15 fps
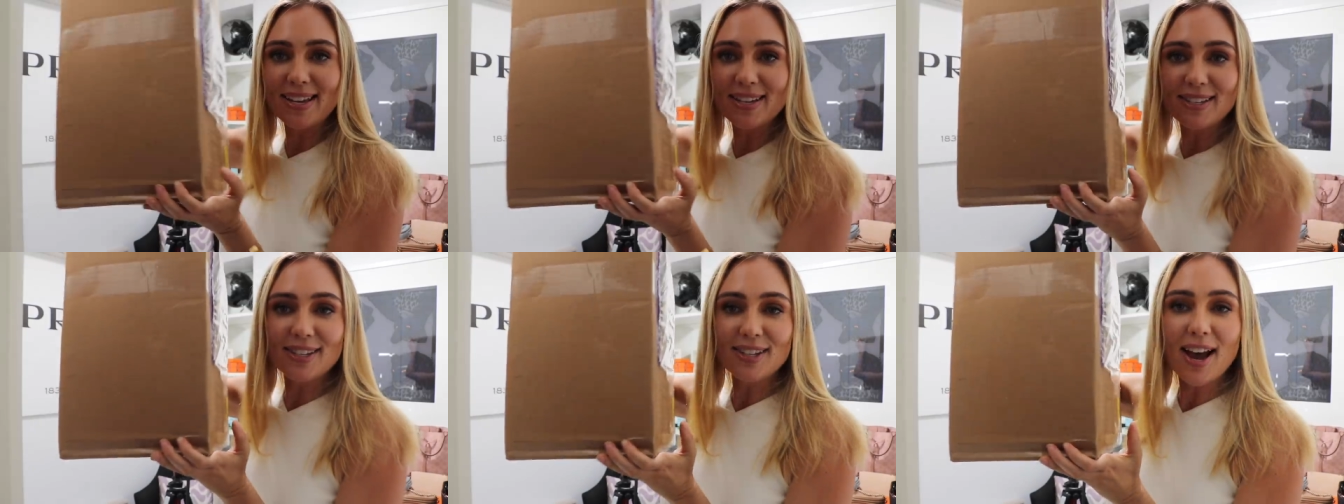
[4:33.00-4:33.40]

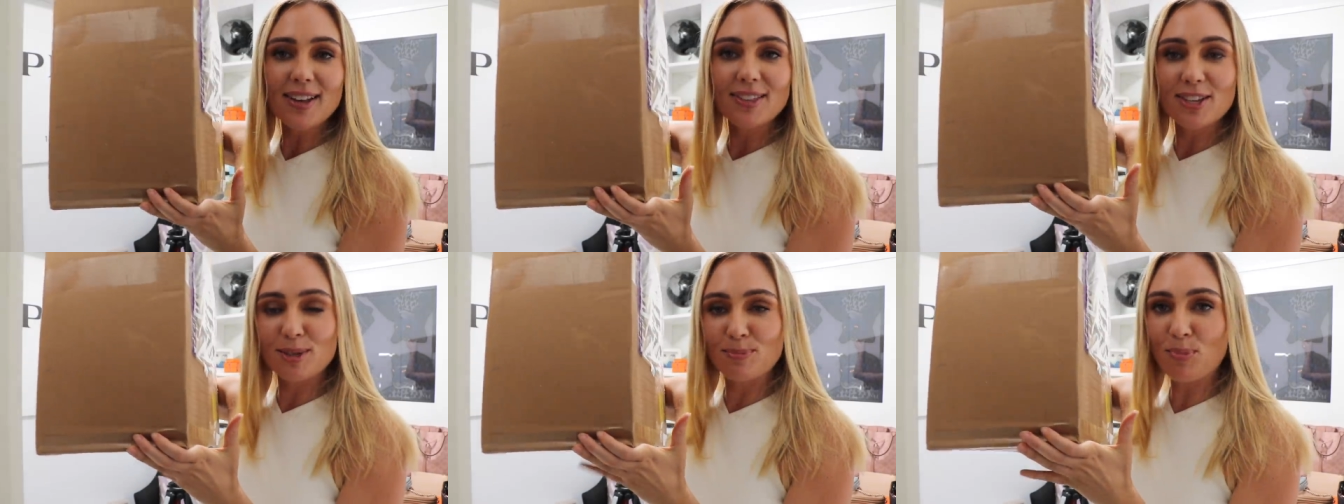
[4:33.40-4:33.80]

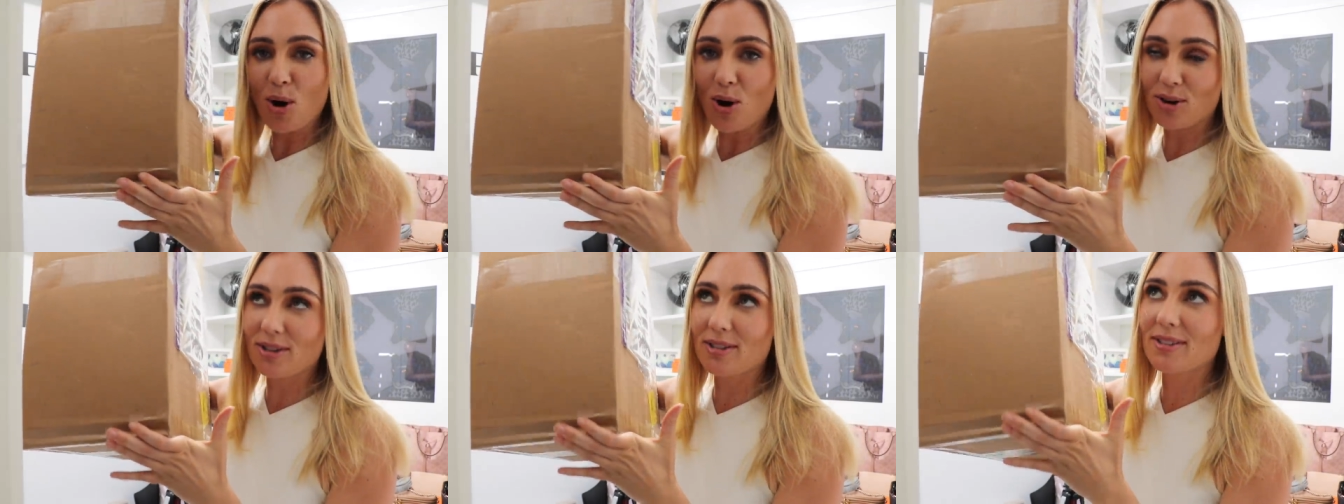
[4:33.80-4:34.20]
Inside this
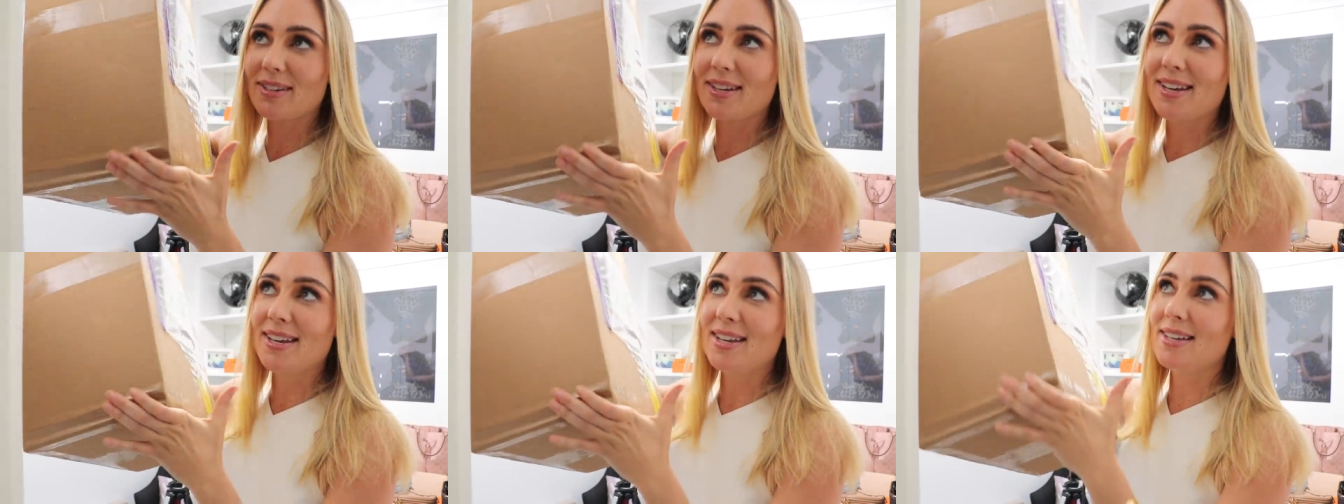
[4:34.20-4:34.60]
box
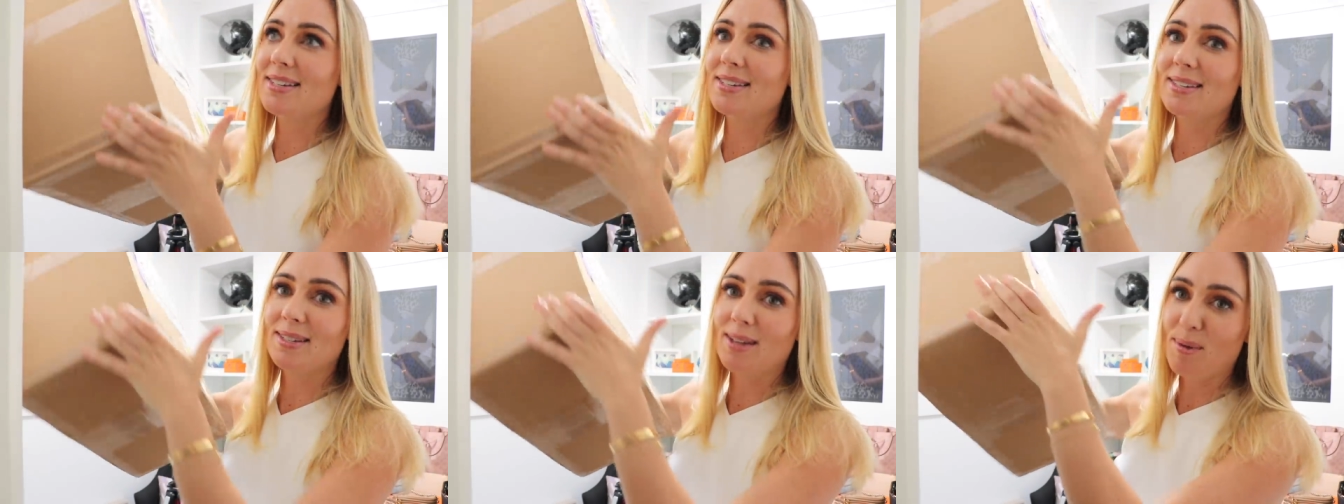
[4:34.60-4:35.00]

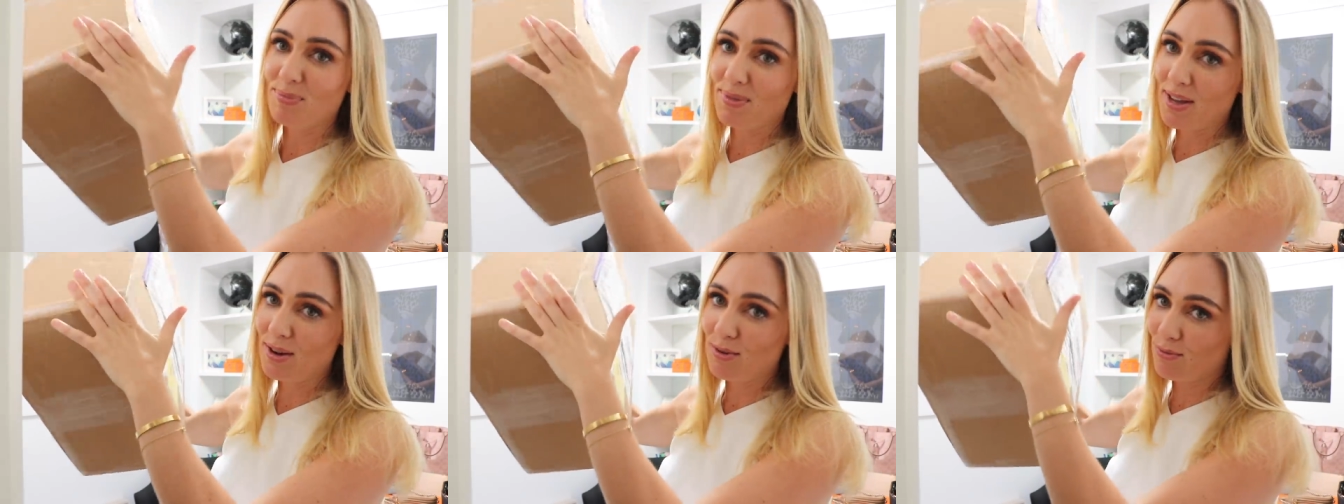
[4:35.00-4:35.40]
is
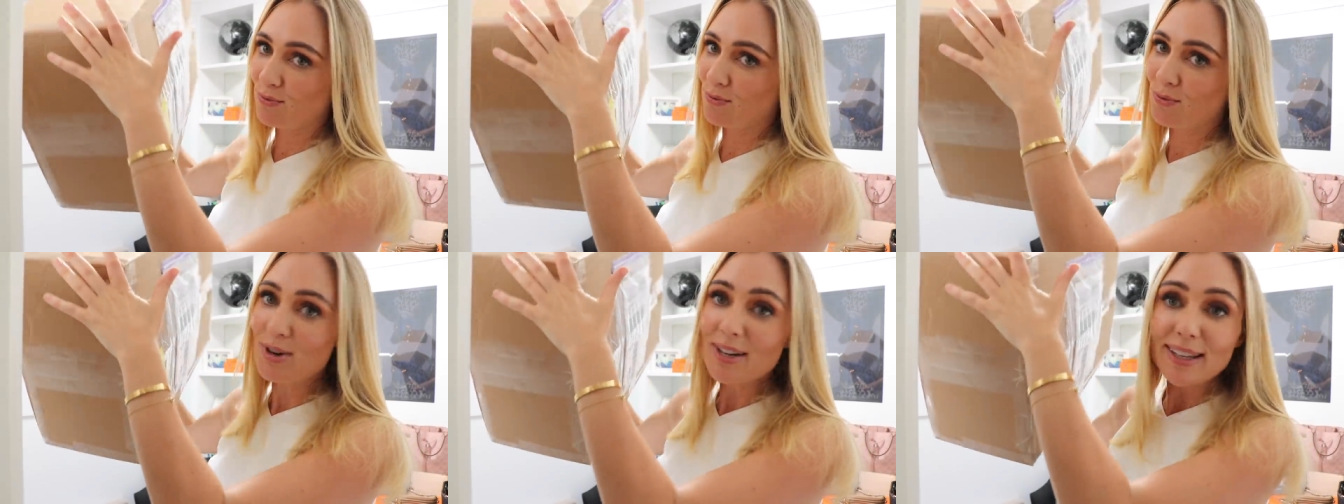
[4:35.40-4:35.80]
something
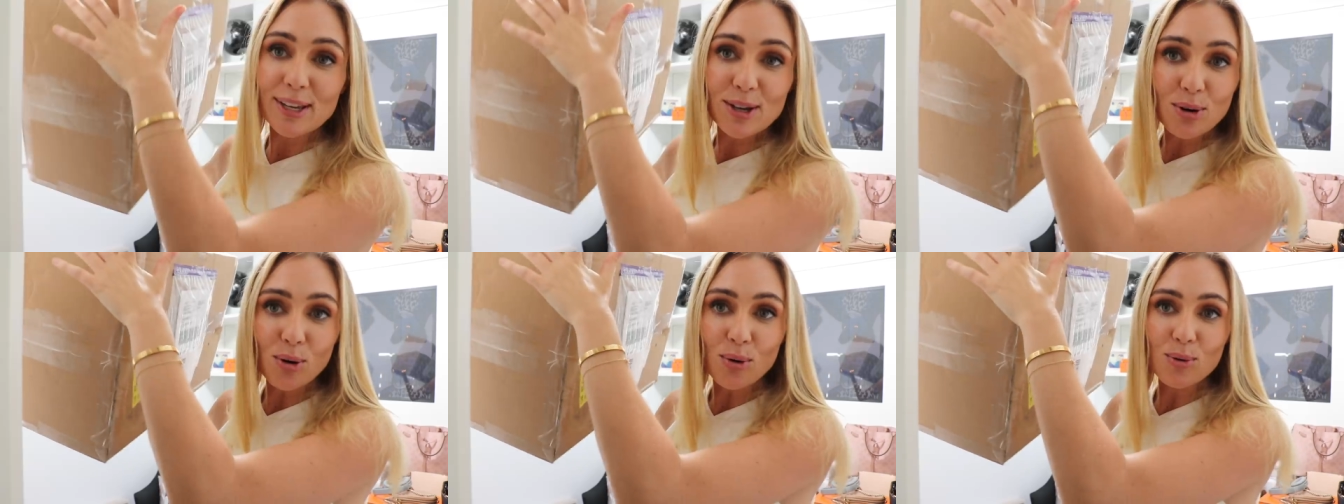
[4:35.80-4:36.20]
really
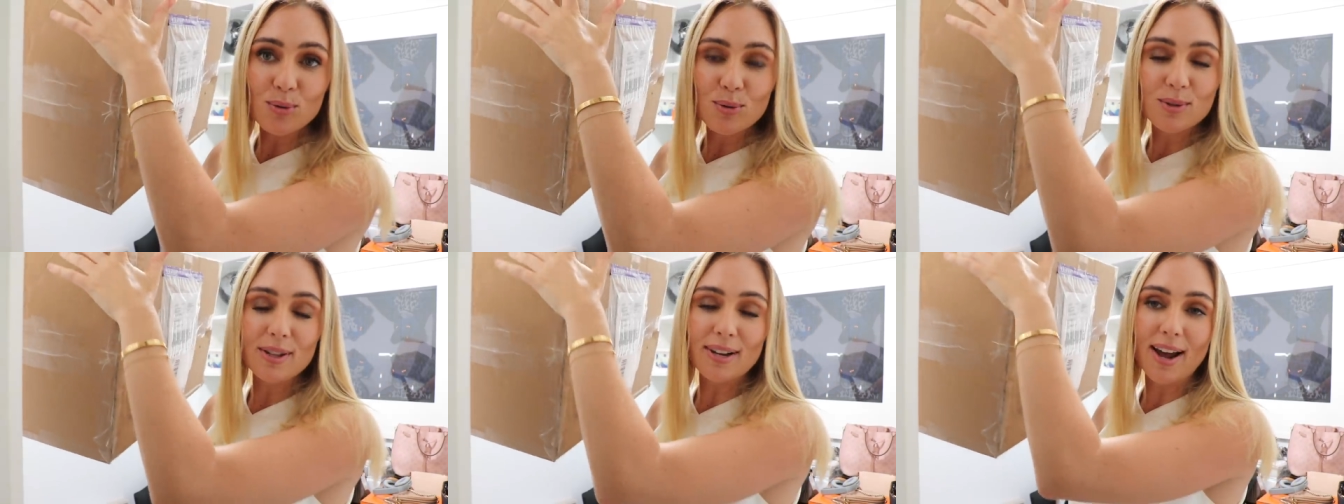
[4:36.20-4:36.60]

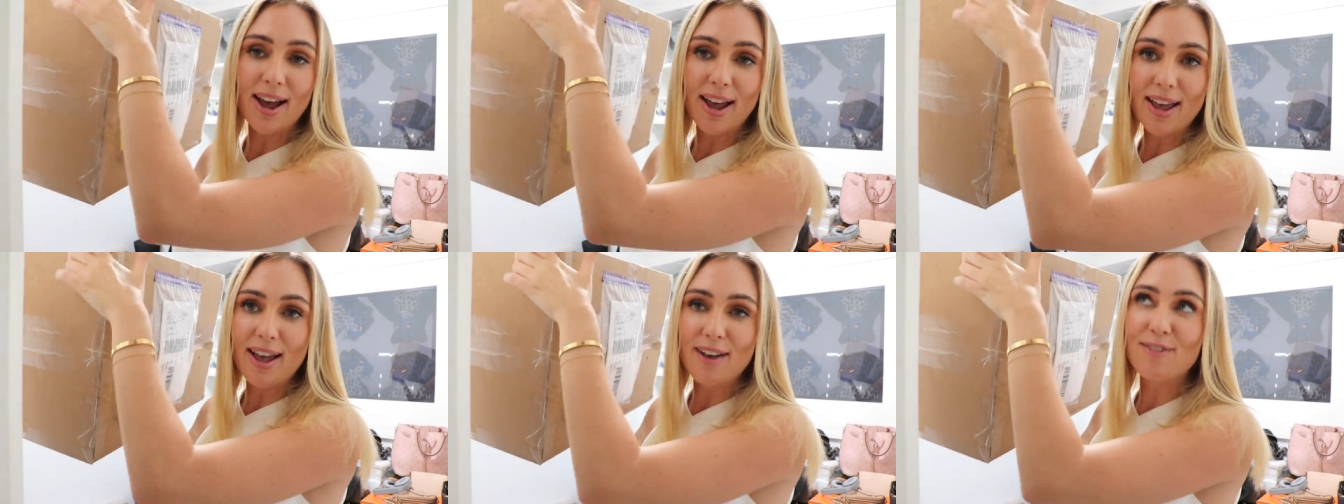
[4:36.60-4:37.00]
cool that
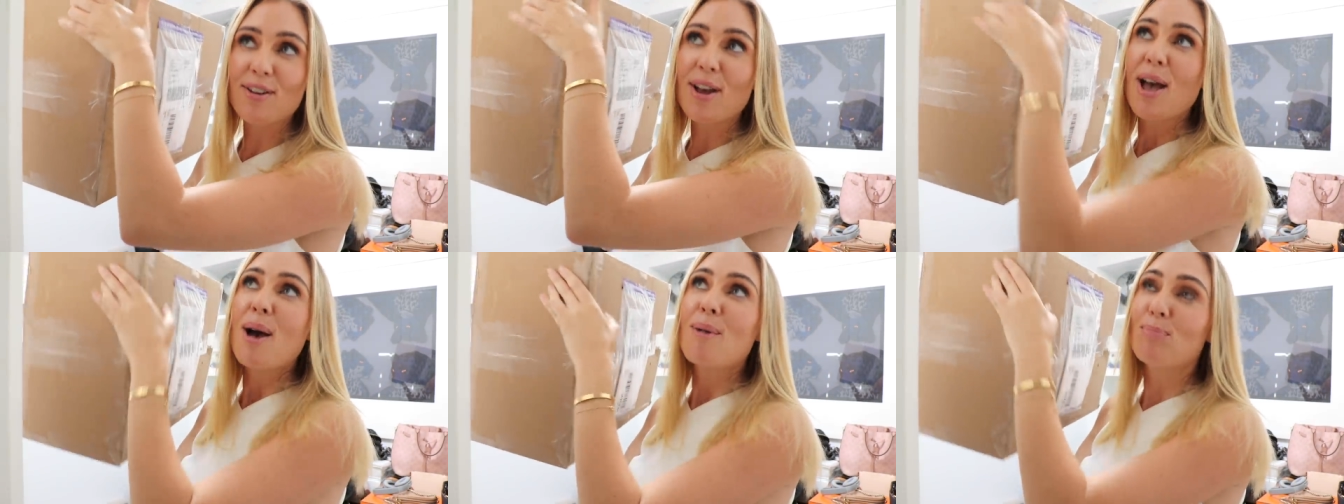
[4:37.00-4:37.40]
I have
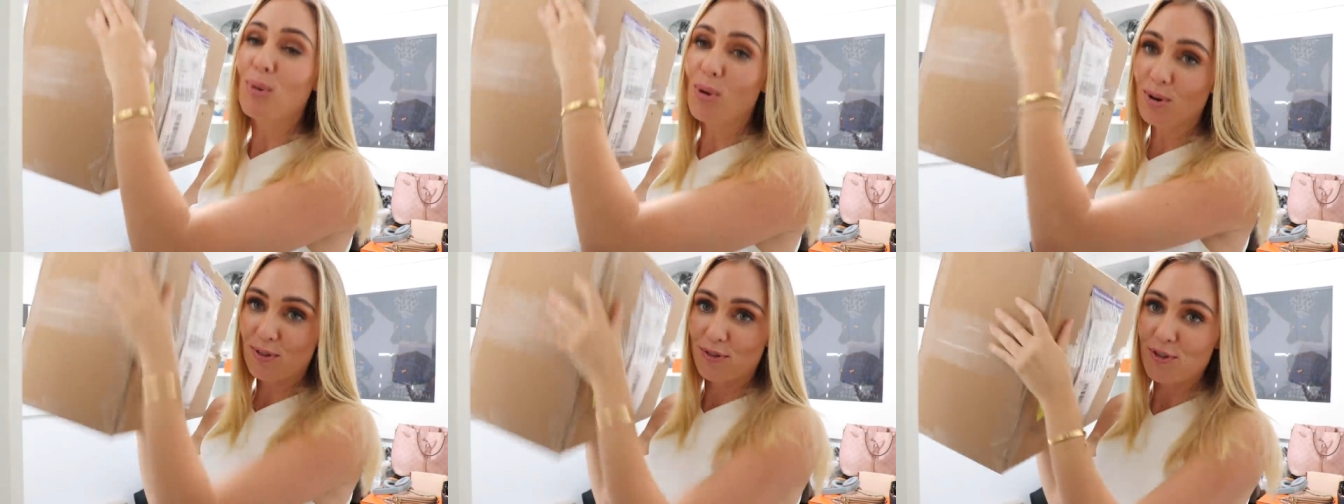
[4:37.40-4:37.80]

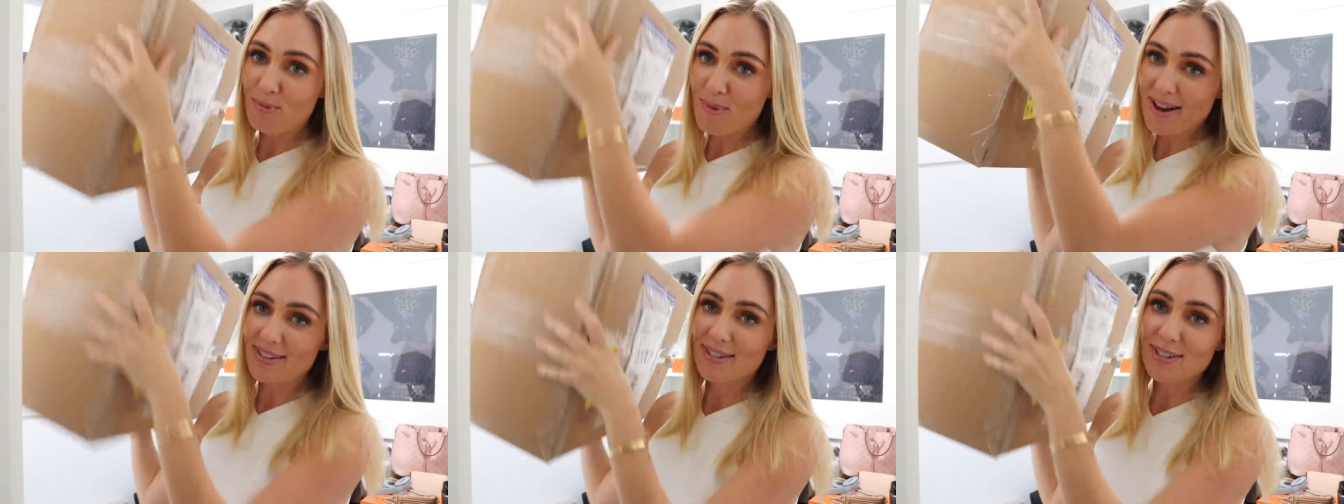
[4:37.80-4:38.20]
bought for
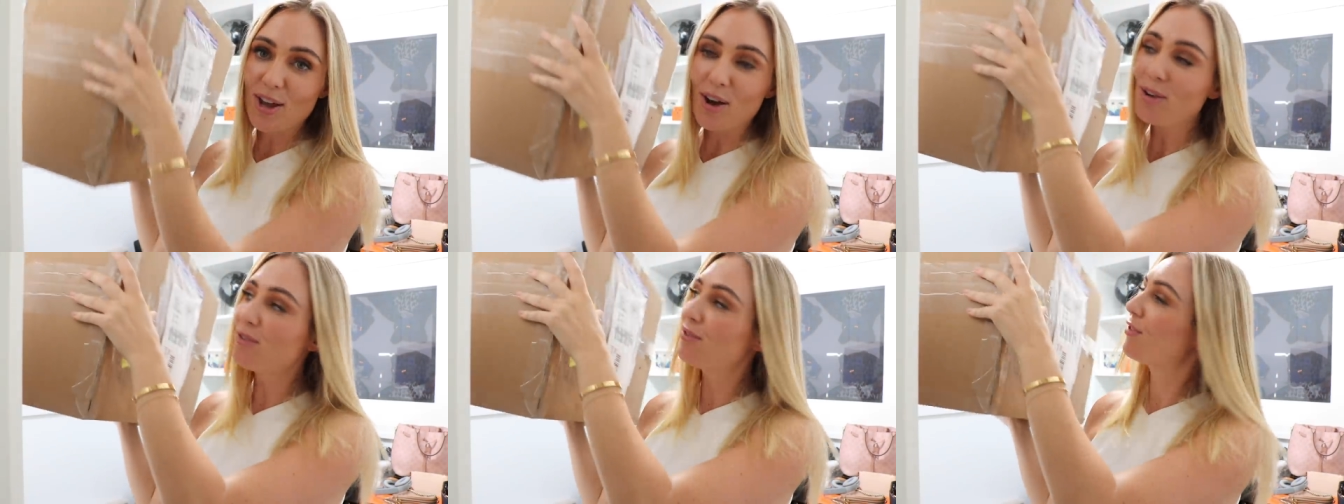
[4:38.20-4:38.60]

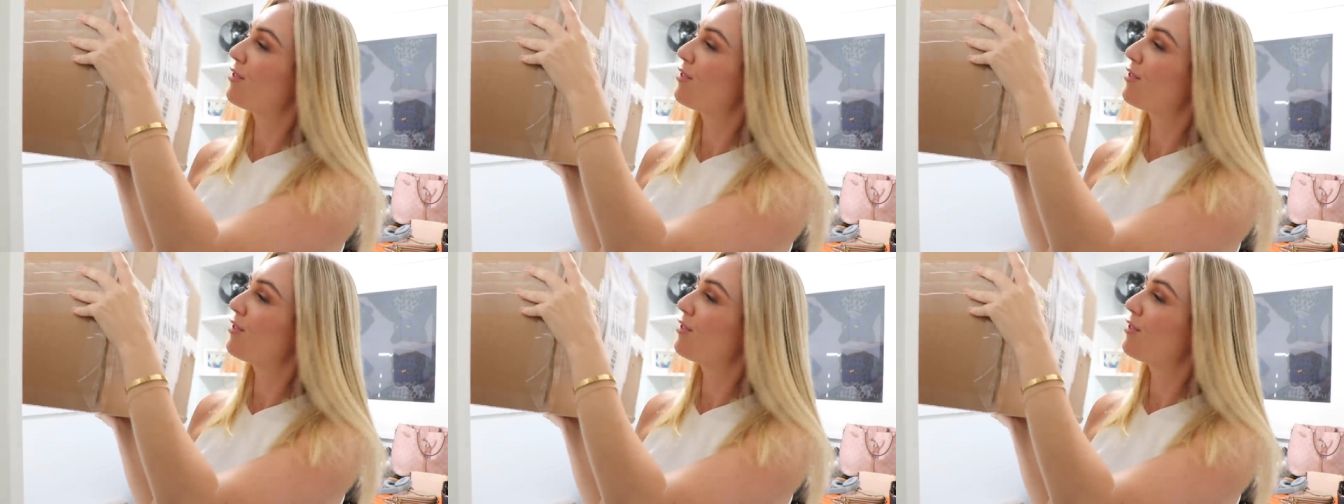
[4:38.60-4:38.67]
myself.